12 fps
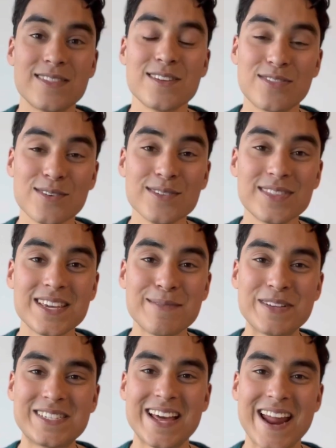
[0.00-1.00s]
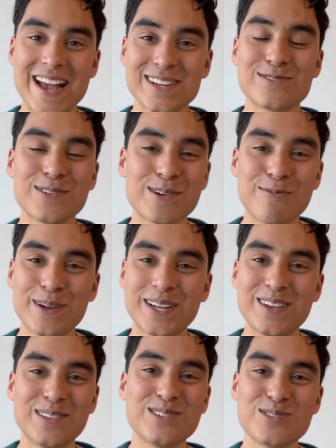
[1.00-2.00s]
The third theme is that
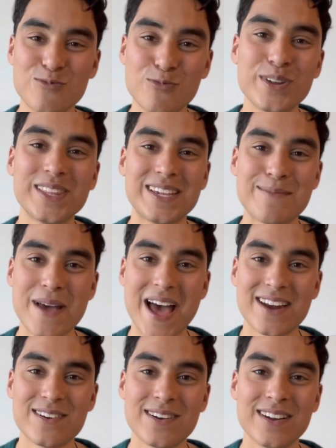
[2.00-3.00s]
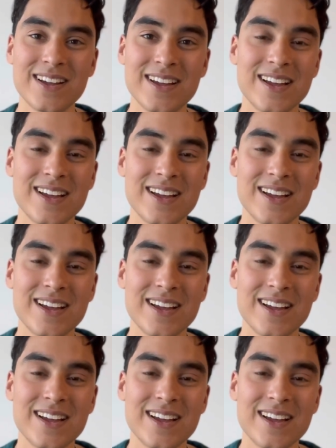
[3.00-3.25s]
extracurriculars really matter.